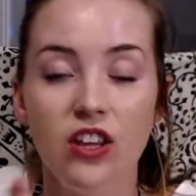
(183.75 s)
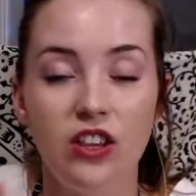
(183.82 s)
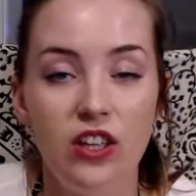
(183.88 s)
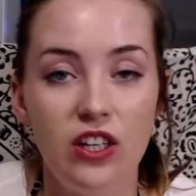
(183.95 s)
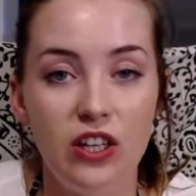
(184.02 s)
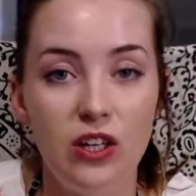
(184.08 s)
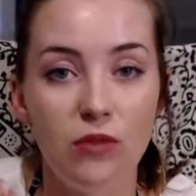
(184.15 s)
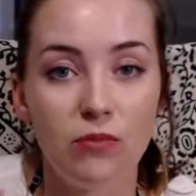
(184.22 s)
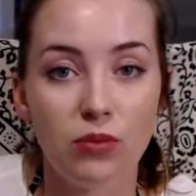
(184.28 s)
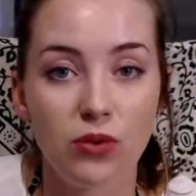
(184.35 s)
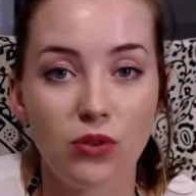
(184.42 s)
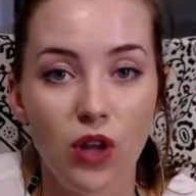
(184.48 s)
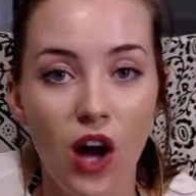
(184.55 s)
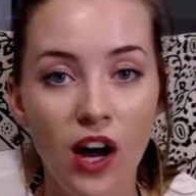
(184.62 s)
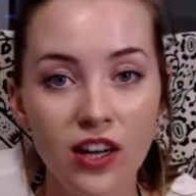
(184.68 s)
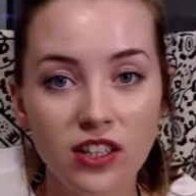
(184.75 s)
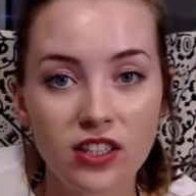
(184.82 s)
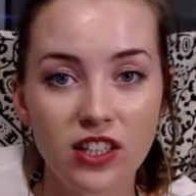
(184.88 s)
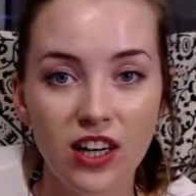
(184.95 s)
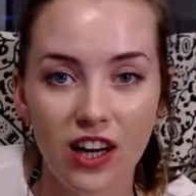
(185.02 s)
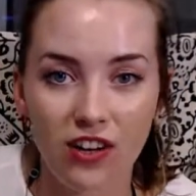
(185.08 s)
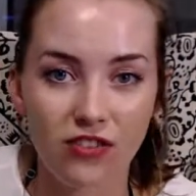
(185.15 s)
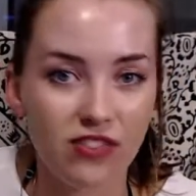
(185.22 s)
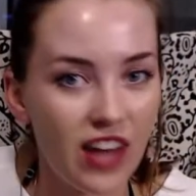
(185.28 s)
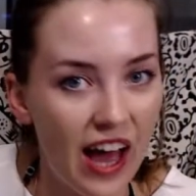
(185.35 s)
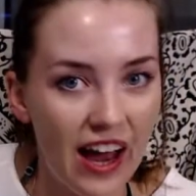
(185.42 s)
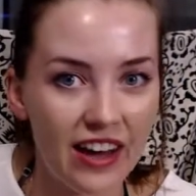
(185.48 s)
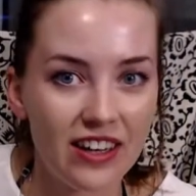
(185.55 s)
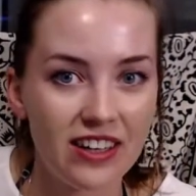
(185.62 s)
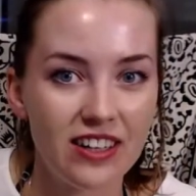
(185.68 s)
the plot of
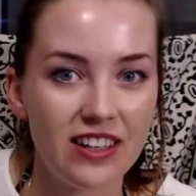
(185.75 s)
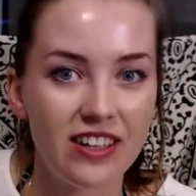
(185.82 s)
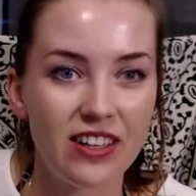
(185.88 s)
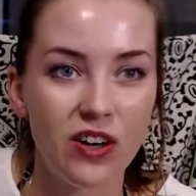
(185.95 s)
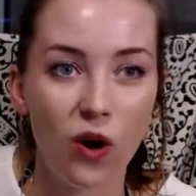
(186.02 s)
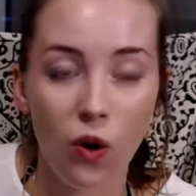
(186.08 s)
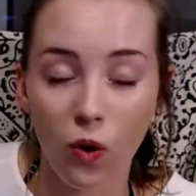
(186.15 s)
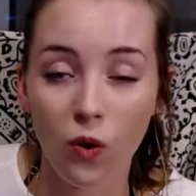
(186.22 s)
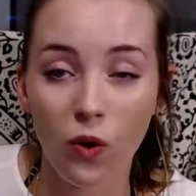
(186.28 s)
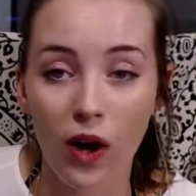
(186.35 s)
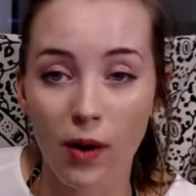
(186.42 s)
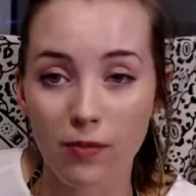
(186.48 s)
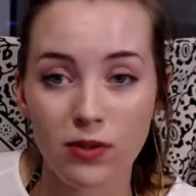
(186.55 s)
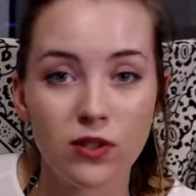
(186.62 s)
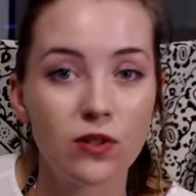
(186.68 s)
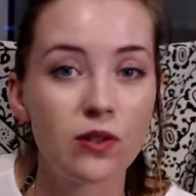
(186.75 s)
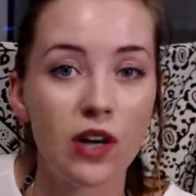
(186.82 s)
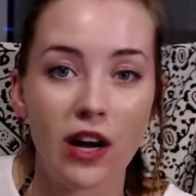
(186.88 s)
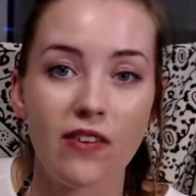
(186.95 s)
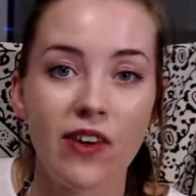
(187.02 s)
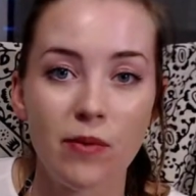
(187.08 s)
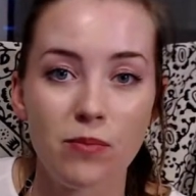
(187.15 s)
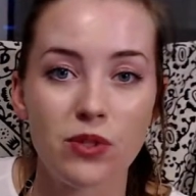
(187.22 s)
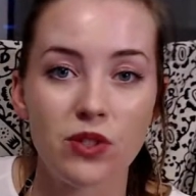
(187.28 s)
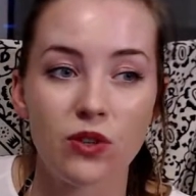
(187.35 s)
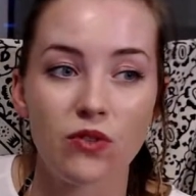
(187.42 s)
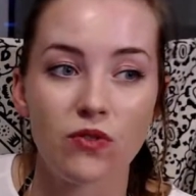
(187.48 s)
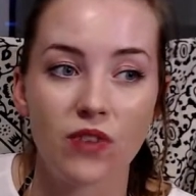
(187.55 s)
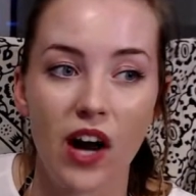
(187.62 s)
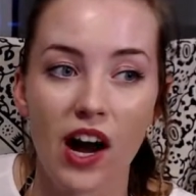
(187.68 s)
that whole episode of
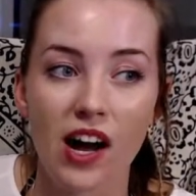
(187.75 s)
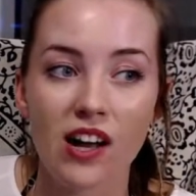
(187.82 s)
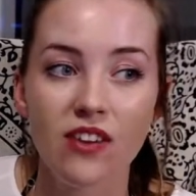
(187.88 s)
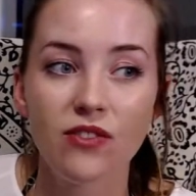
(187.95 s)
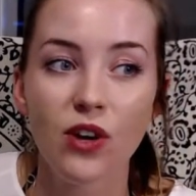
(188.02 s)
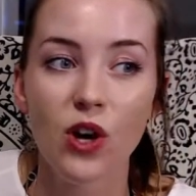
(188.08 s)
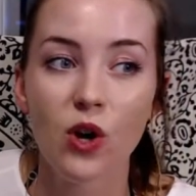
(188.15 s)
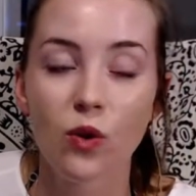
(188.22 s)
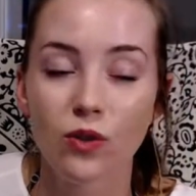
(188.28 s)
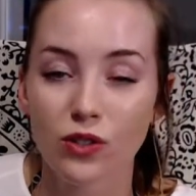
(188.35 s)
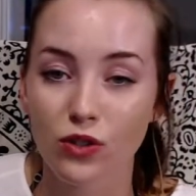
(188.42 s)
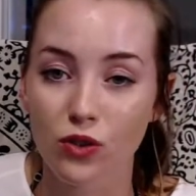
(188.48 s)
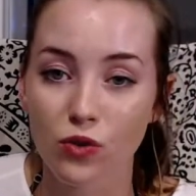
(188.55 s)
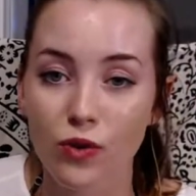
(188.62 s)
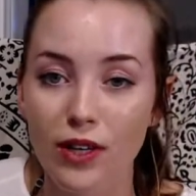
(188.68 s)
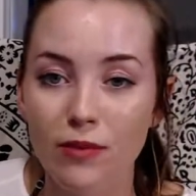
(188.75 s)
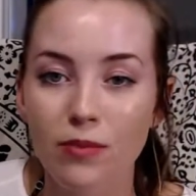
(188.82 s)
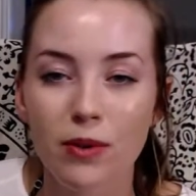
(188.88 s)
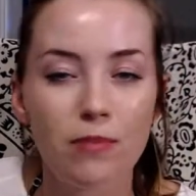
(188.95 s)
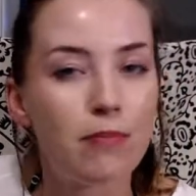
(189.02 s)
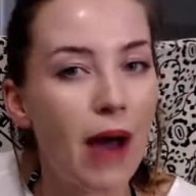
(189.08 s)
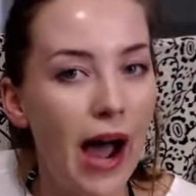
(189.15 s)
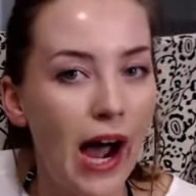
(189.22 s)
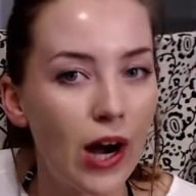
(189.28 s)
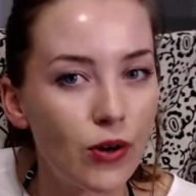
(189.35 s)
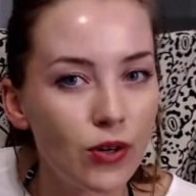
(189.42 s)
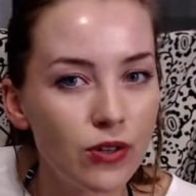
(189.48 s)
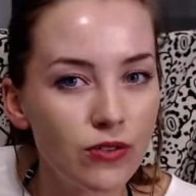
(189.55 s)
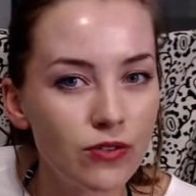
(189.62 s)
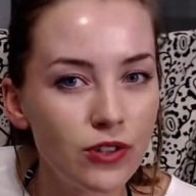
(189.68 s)
episode 5 was incredibly
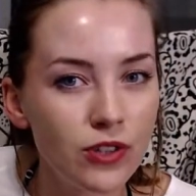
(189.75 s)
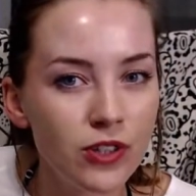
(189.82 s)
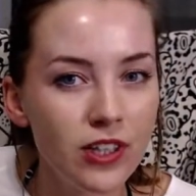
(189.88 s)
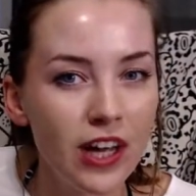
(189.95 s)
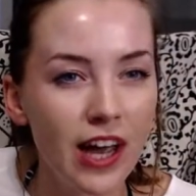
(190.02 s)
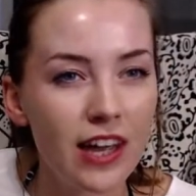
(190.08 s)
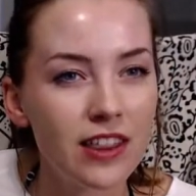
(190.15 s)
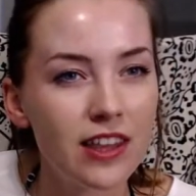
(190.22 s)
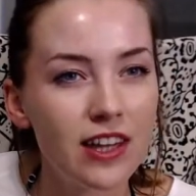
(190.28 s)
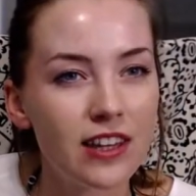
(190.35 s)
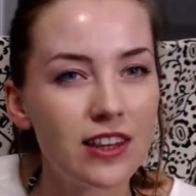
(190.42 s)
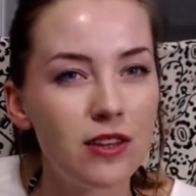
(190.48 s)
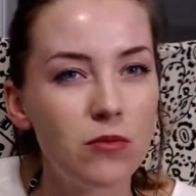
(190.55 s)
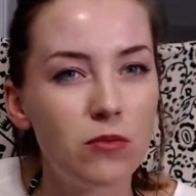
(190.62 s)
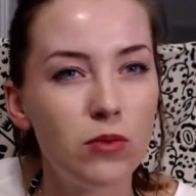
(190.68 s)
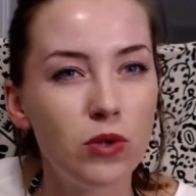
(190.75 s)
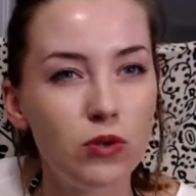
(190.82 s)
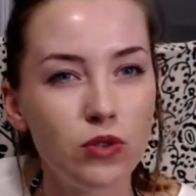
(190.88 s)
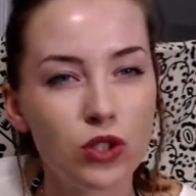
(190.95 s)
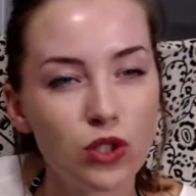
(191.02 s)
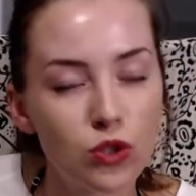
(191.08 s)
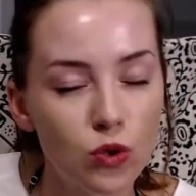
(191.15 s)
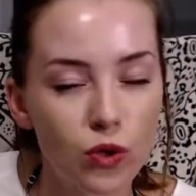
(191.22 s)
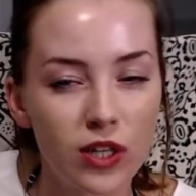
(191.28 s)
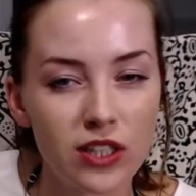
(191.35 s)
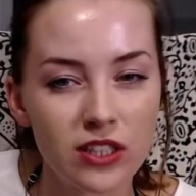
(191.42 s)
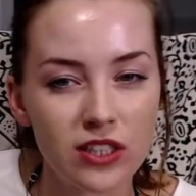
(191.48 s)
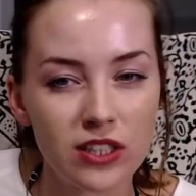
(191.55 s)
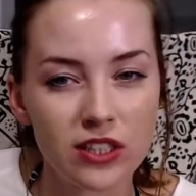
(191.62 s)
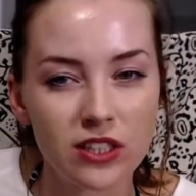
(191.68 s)
powerful, and then the music
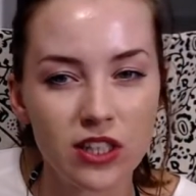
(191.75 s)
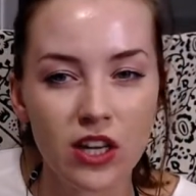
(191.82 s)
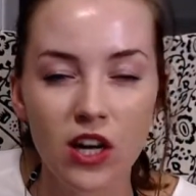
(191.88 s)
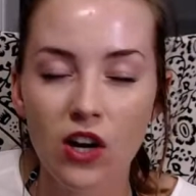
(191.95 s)
choices